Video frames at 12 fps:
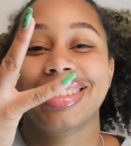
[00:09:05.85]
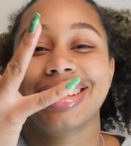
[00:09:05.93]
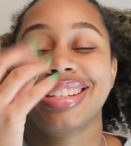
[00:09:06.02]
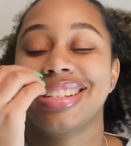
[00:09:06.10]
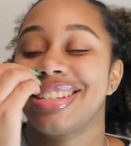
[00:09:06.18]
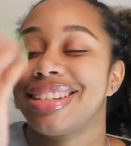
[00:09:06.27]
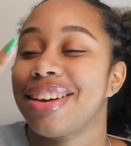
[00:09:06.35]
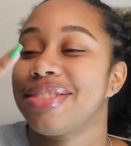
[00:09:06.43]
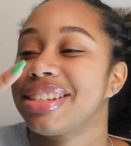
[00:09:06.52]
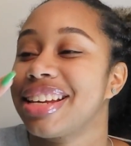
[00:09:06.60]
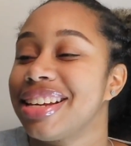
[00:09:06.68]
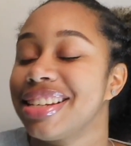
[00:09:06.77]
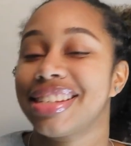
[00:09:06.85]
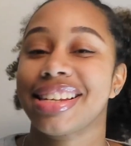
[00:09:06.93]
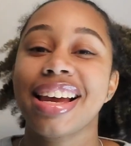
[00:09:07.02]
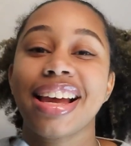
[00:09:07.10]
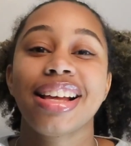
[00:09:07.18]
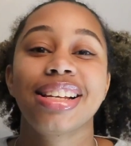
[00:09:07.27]
Chef's kiss
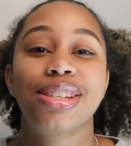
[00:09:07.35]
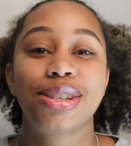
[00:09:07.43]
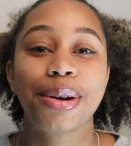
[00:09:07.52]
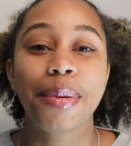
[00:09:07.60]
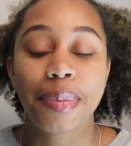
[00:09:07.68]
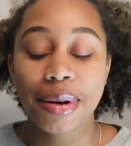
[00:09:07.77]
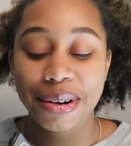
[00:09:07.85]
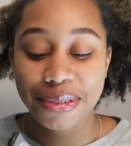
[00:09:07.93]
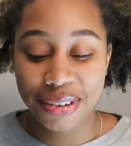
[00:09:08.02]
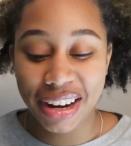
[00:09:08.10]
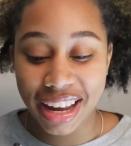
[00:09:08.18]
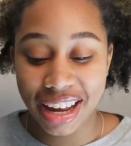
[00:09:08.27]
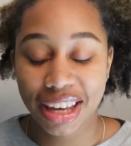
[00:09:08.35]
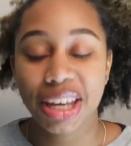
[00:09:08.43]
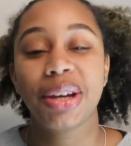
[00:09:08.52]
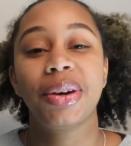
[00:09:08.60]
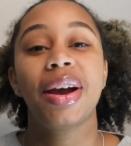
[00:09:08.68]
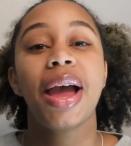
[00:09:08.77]
super freaking
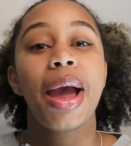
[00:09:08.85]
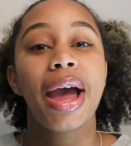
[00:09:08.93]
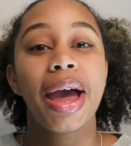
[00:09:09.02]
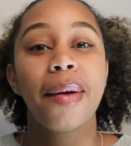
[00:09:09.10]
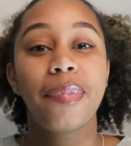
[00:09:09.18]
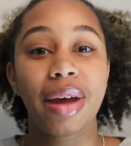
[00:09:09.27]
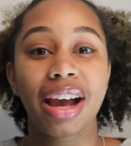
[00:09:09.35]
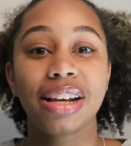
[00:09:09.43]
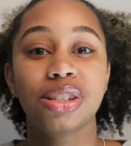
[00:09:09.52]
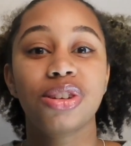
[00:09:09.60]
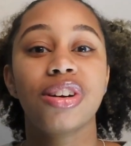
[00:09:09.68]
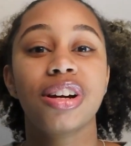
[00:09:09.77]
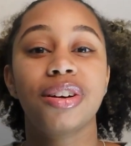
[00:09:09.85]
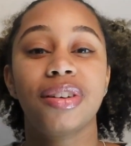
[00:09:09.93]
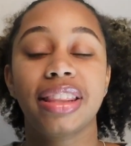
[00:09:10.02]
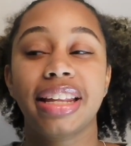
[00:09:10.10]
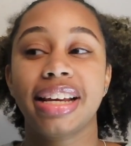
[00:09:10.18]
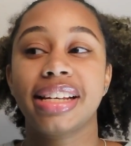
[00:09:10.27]
cute backstory
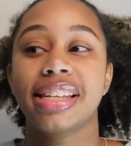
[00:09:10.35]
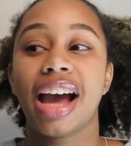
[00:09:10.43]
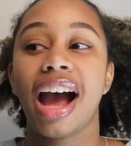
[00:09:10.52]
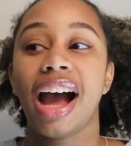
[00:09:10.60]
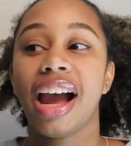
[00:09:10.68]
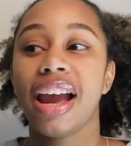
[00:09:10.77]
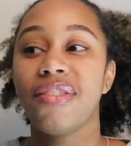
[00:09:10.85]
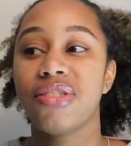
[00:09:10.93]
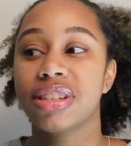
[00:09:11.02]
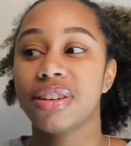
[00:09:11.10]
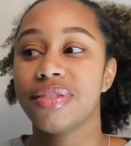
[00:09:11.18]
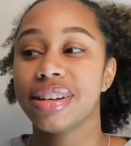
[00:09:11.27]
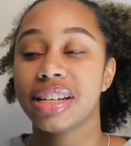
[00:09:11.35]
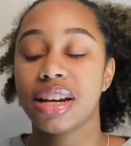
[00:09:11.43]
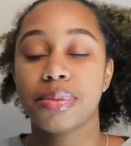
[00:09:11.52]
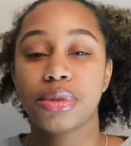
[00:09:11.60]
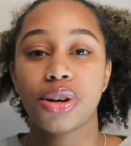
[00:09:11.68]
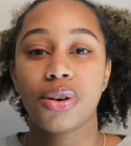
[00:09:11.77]
on this i for some reason
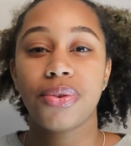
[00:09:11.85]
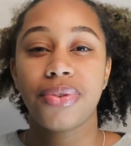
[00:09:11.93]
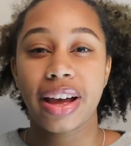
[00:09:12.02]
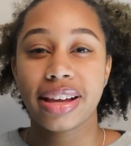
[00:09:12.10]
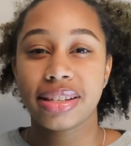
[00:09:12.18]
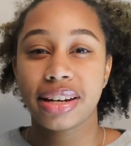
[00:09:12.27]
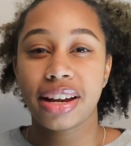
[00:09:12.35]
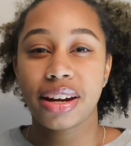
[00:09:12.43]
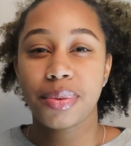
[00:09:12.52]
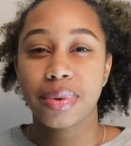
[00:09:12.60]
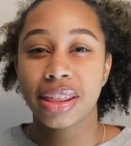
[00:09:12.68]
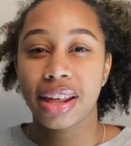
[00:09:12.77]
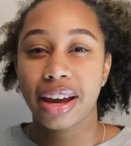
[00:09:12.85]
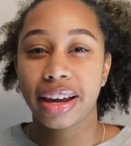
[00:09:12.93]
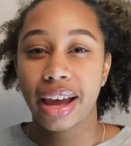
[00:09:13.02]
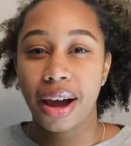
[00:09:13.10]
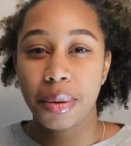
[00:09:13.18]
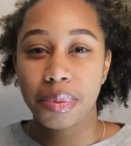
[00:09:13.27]
am so fascinated with like
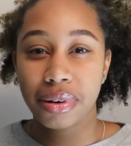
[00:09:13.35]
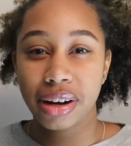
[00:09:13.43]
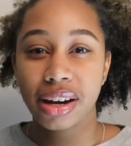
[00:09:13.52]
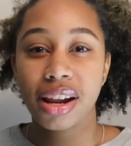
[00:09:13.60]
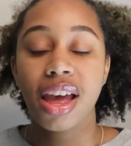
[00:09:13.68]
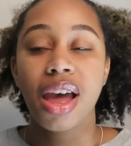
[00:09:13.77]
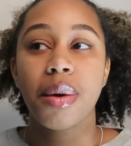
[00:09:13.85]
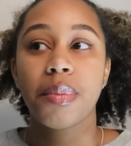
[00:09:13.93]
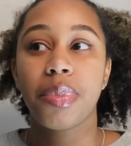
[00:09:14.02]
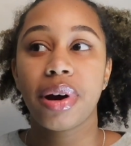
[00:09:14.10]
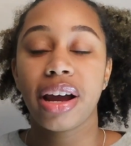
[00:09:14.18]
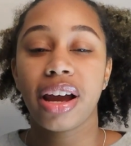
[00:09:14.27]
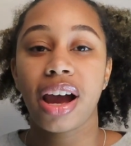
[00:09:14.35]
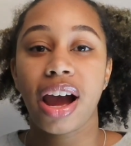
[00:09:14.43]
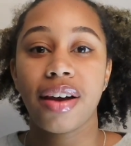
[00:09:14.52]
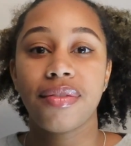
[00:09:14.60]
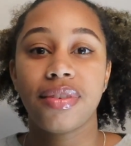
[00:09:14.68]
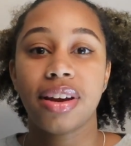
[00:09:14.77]
cow print but
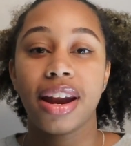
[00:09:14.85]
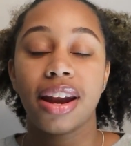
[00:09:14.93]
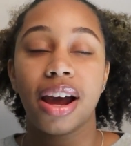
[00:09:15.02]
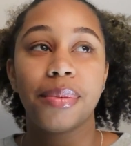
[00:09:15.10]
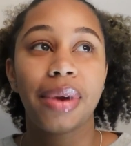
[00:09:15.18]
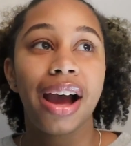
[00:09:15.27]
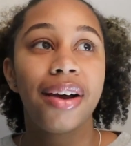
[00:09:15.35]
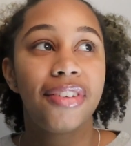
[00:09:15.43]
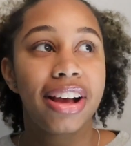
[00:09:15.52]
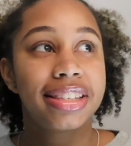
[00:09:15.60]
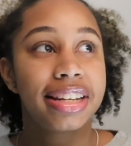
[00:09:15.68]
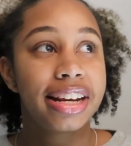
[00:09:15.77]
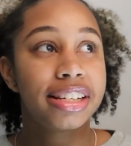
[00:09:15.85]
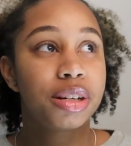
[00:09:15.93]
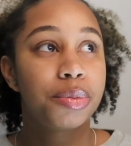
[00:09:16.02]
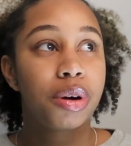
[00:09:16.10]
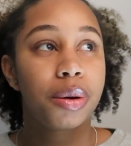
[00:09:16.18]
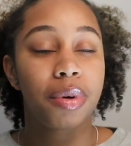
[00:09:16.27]
i'm i'm not fascinated to
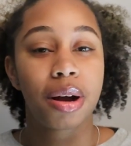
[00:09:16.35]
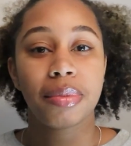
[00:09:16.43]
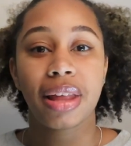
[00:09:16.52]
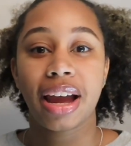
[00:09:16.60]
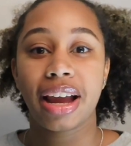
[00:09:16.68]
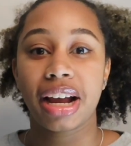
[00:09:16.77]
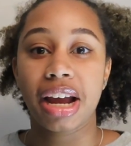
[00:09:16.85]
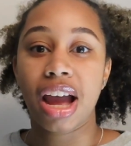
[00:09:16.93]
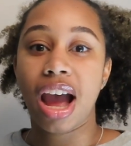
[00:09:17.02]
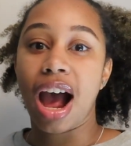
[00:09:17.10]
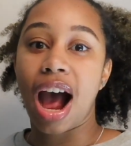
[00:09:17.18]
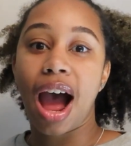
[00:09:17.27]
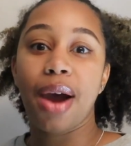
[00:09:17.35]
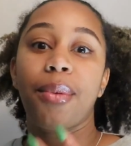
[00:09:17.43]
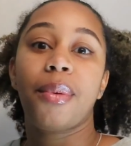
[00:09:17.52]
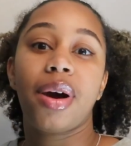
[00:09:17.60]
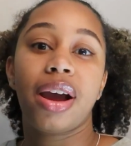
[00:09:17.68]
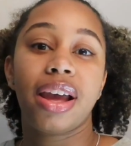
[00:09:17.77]
the point where i'm like i
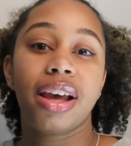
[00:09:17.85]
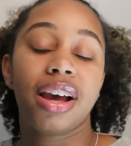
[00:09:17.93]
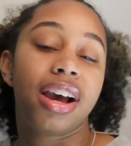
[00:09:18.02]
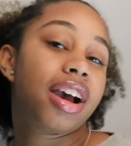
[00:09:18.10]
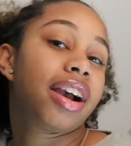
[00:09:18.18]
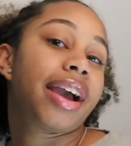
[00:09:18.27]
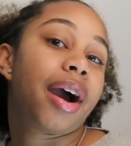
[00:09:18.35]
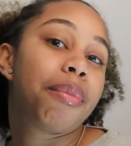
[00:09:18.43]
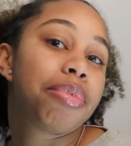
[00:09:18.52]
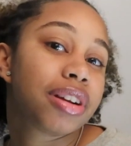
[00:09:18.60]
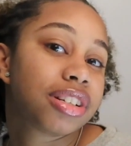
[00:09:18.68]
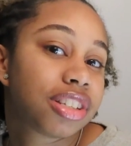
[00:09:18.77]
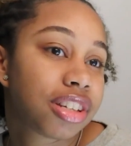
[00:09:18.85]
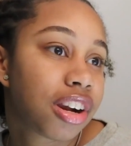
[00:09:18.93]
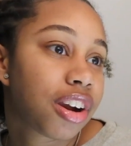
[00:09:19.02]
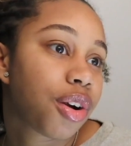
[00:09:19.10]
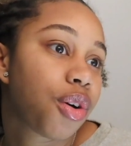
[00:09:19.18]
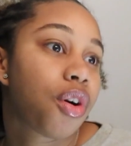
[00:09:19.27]
want a cow print
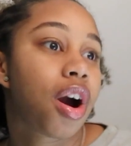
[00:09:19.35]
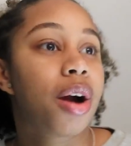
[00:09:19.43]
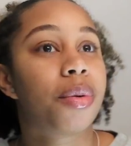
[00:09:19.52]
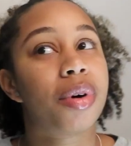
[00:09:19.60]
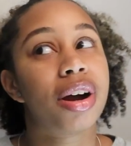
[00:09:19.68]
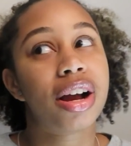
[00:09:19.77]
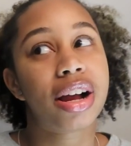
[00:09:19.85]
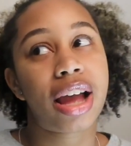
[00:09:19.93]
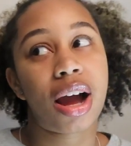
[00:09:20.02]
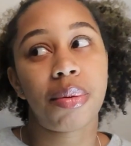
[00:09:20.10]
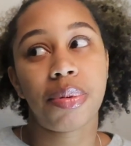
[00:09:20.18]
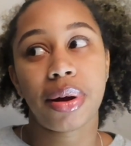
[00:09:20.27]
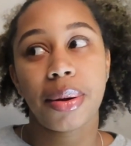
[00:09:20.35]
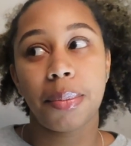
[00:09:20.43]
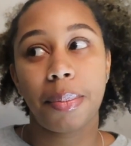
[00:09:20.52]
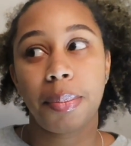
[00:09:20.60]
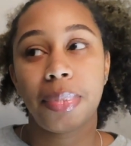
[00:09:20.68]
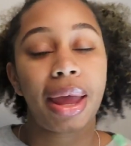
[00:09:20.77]
shirt or i want a cow print
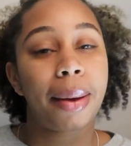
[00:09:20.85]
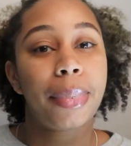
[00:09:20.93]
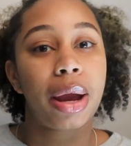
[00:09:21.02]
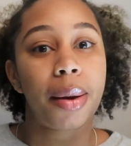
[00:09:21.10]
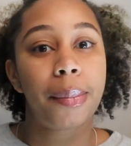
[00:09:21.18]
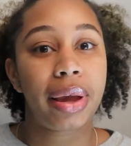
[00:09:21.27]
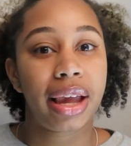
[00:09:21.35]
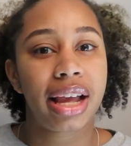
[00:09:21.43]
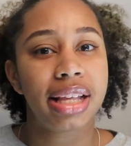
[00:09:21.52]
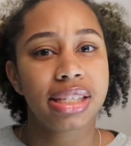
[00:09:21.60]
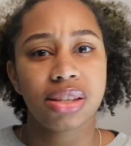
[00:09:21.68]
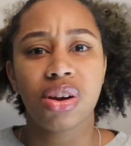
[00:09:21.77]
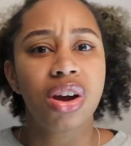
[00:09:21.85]
like pair of pants